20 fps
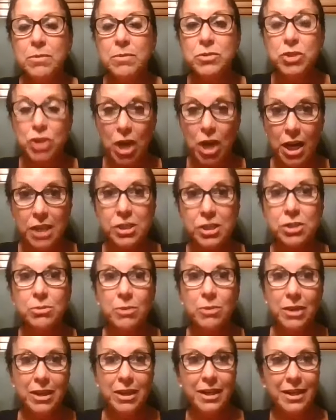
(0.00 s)

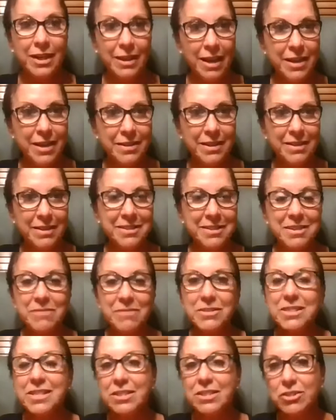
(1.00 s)
Joshua, I didn't
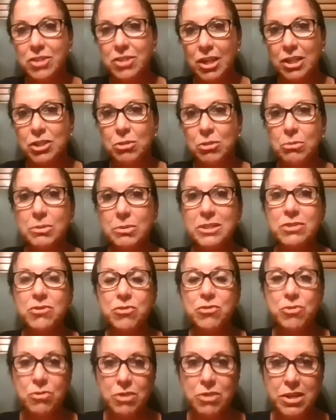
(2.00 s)
even say, Joshua was
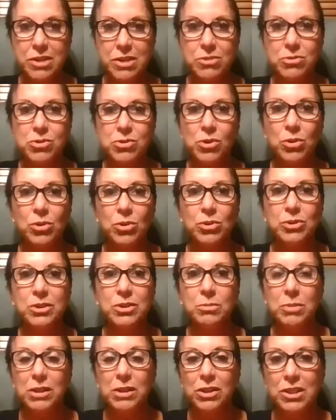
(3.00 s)
30 years old
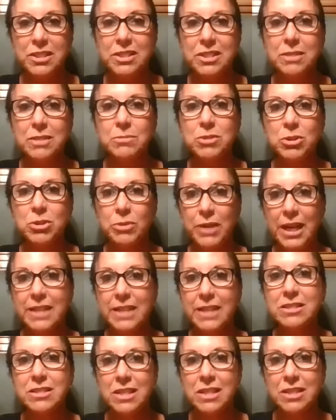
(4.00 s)
and we lost him to an
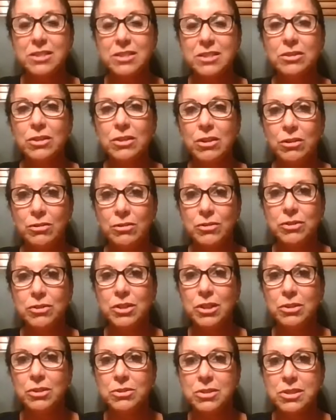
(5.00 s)
accidental
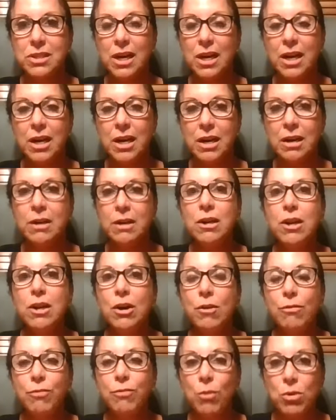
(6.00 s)
overdose
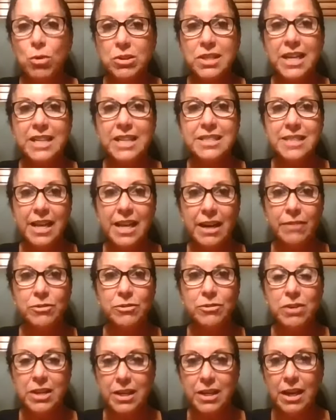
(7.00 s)
4 days
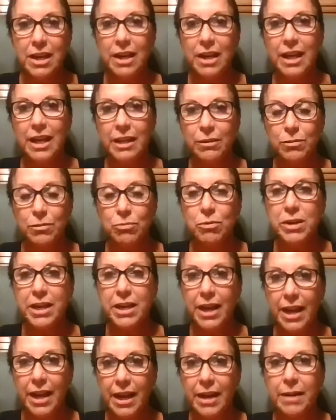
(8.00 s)
after he got out of
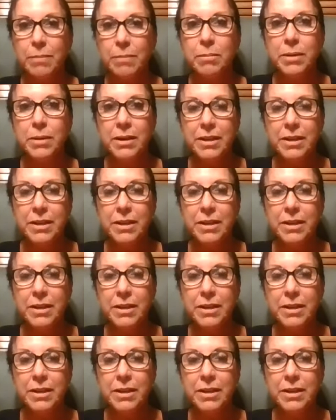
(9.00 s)
rehab.